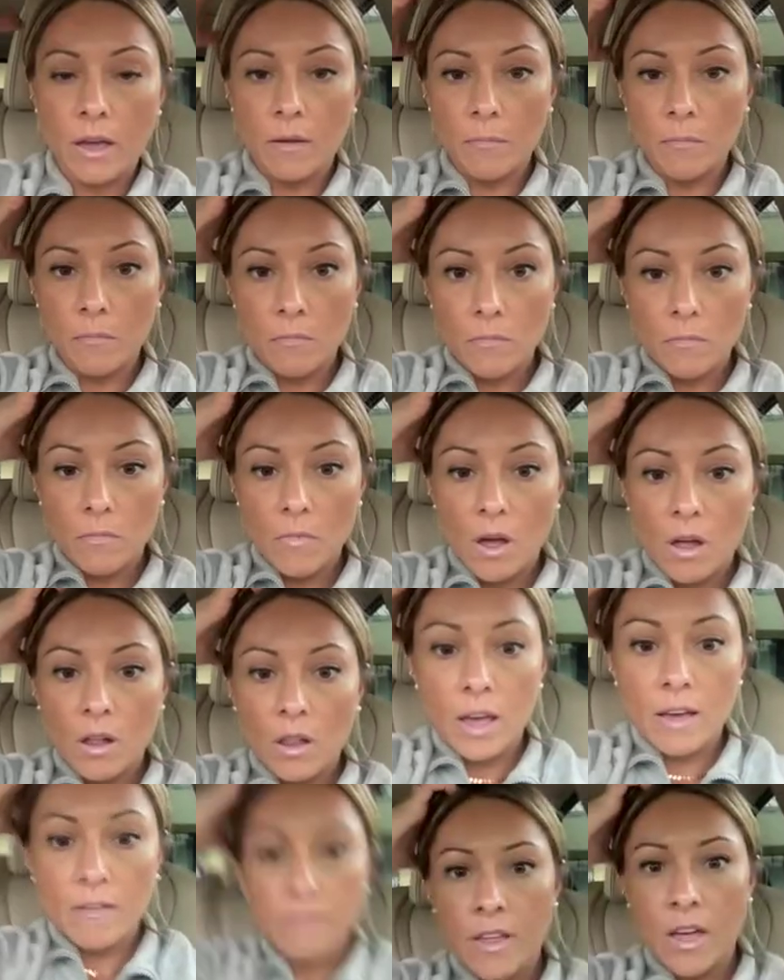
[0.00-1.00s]

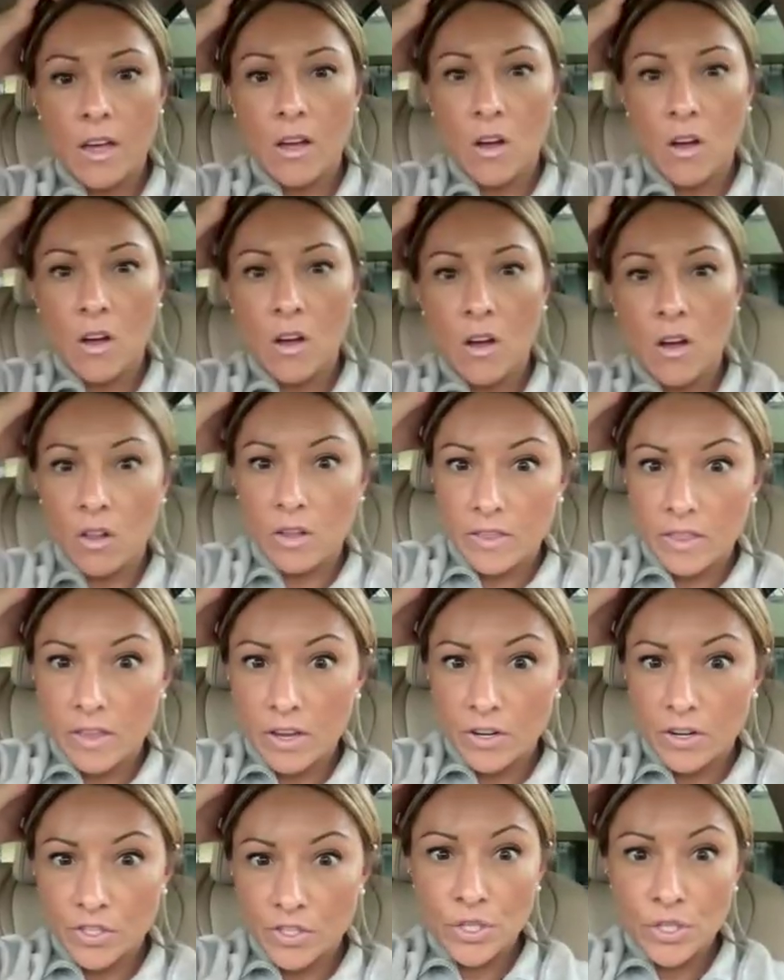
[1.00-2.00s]
I'll have that all
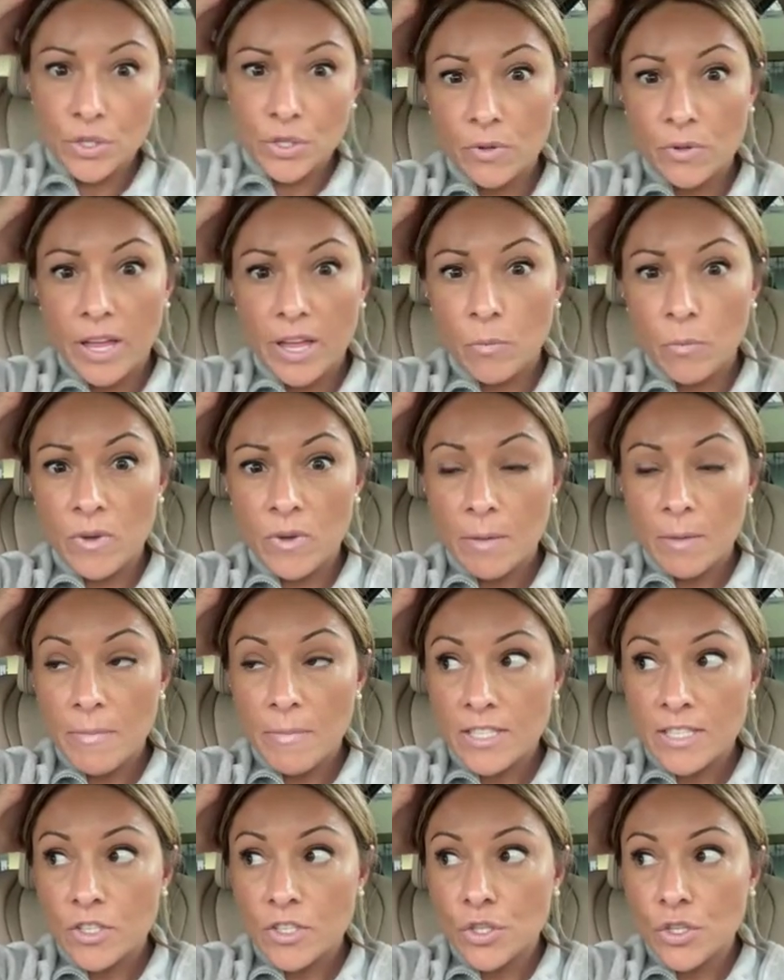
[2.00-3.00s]
in there too. Like when they
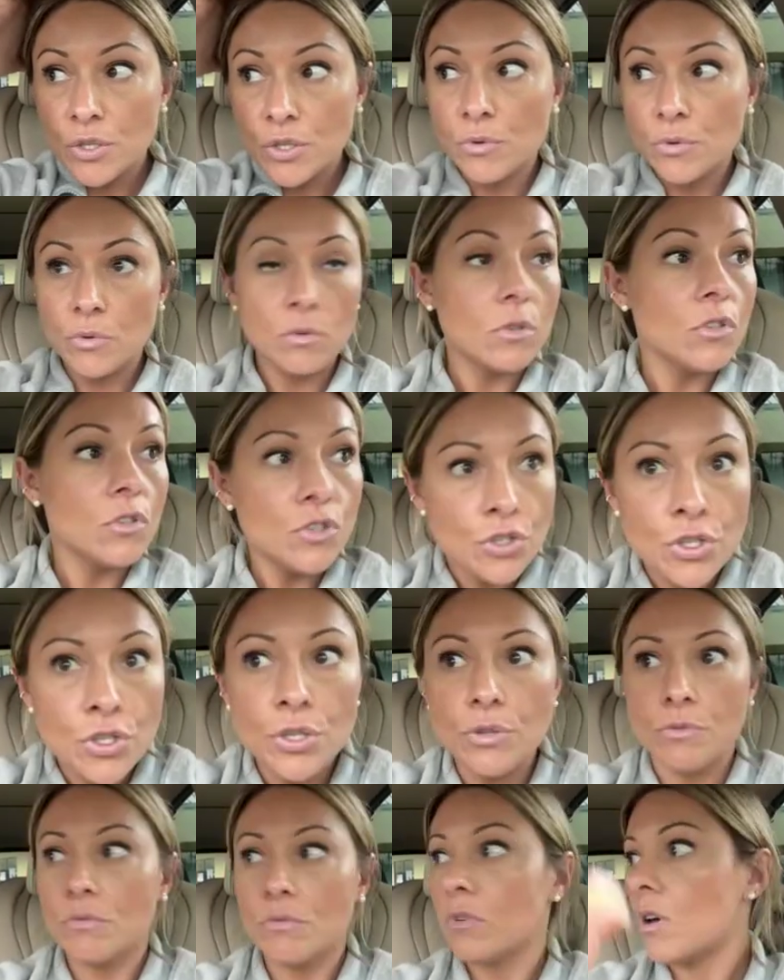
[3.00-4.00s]
message you
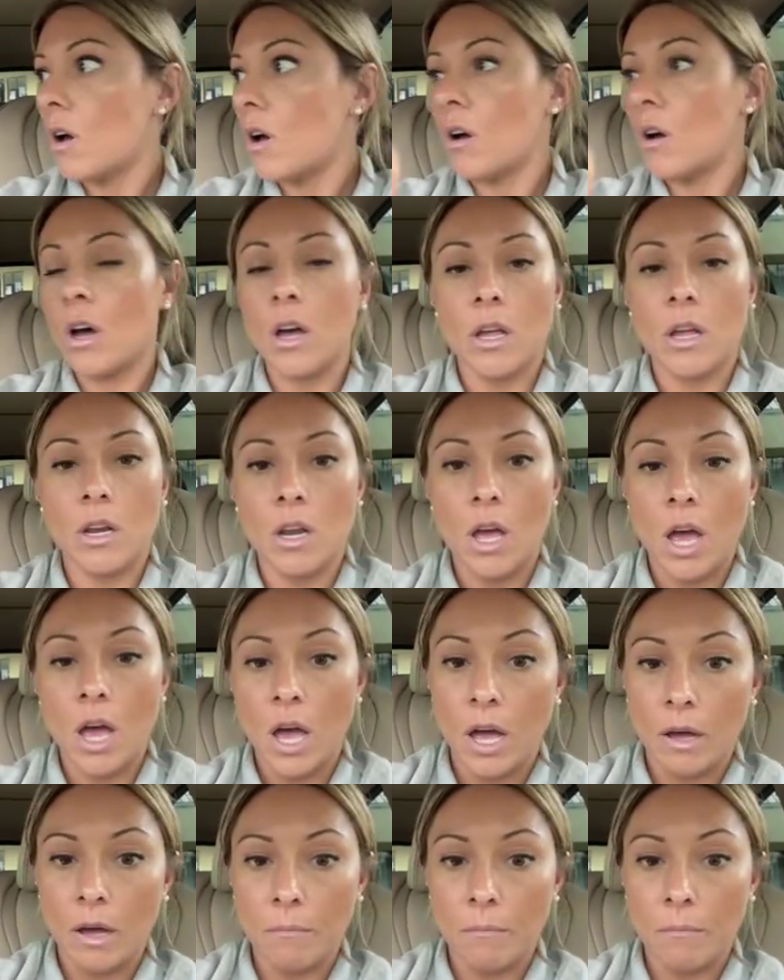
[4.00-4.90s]
June on